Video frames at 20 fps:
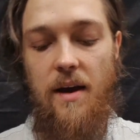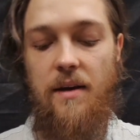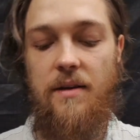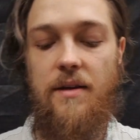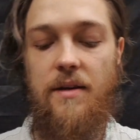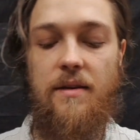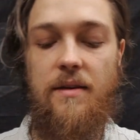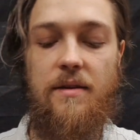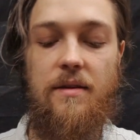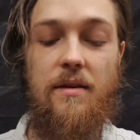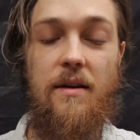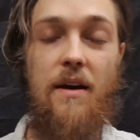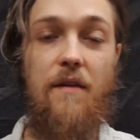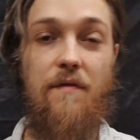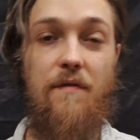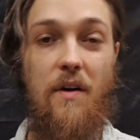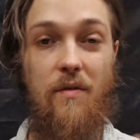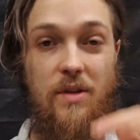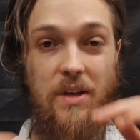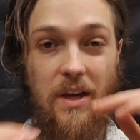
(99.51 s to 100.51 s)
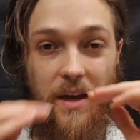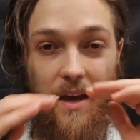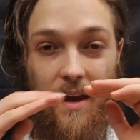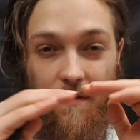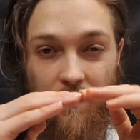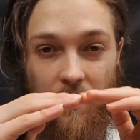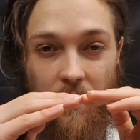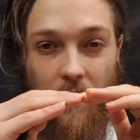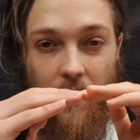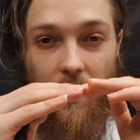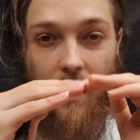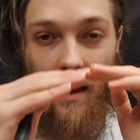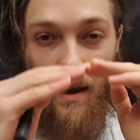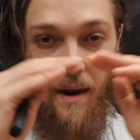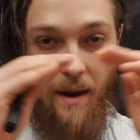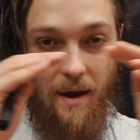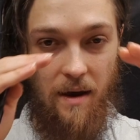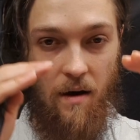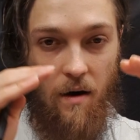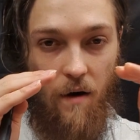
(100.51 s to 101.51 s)
since if there is a given
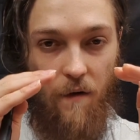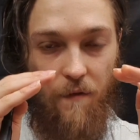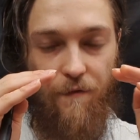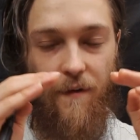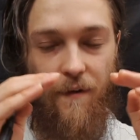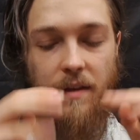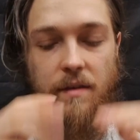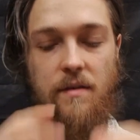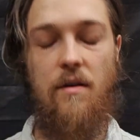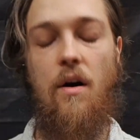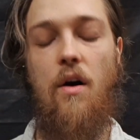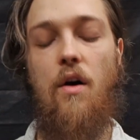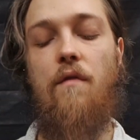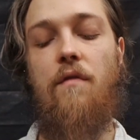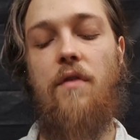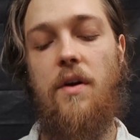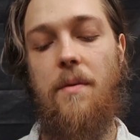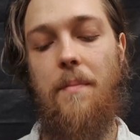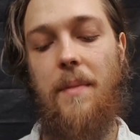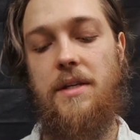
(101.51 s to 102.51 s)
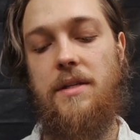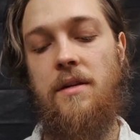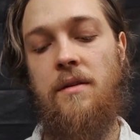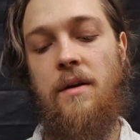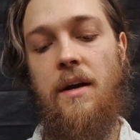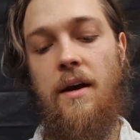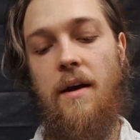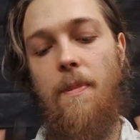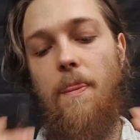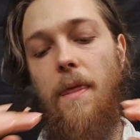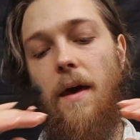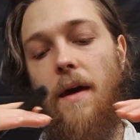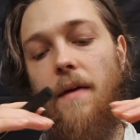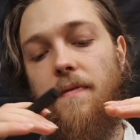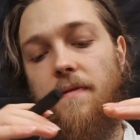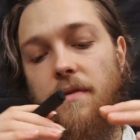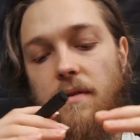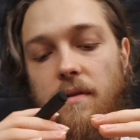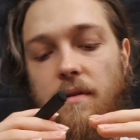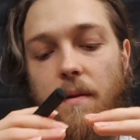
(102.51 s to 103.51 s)
layer of fat over the muscle
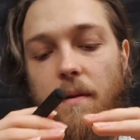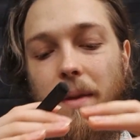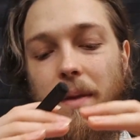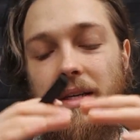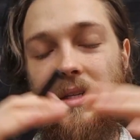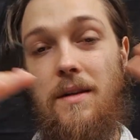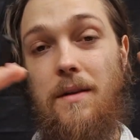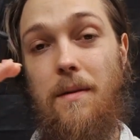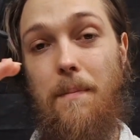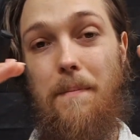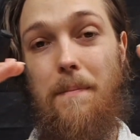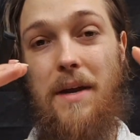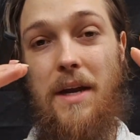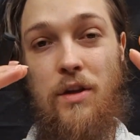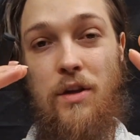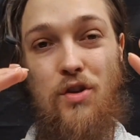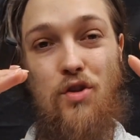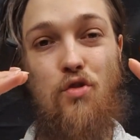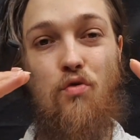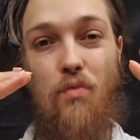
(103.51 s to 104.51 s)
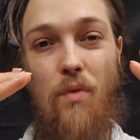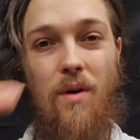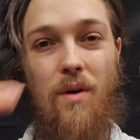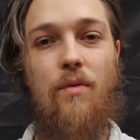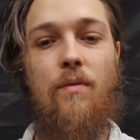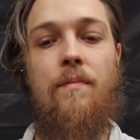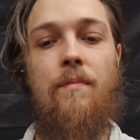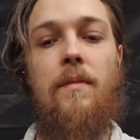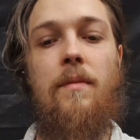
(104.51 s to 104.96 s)
and the muscle begins to grow